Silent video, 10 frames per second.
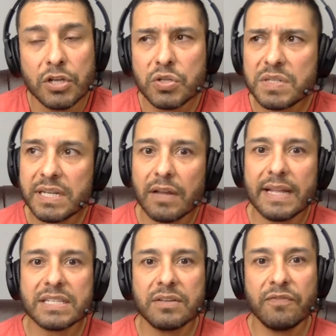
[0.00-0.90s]
Do you see how
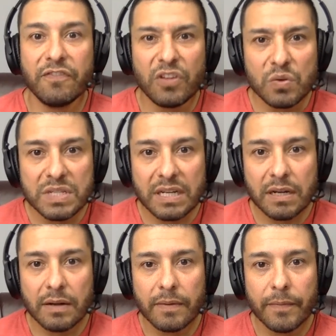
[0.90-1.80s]
that's
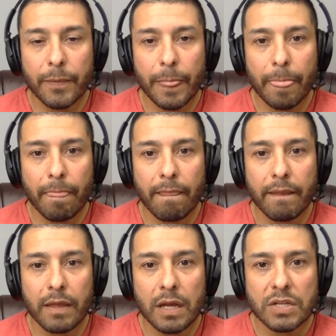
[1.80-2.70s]
confusing?
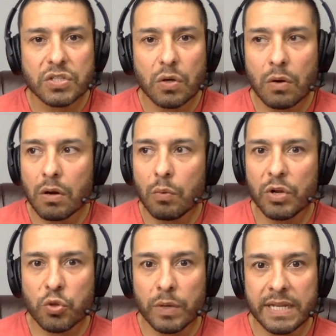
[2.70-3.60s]
So
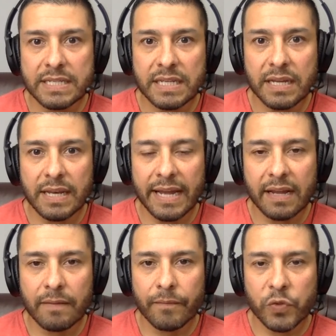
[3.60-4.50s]
which one is it? Like,
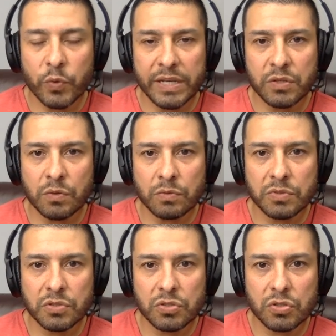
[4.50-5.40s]
do I do
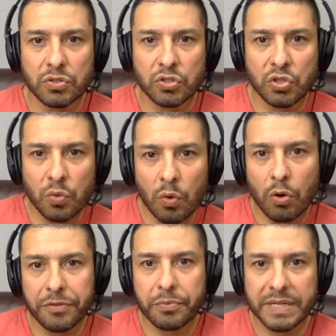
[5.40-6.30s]
2
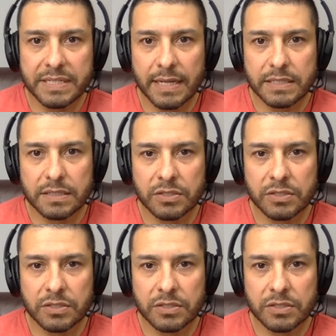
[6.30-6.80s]
or 3 sets?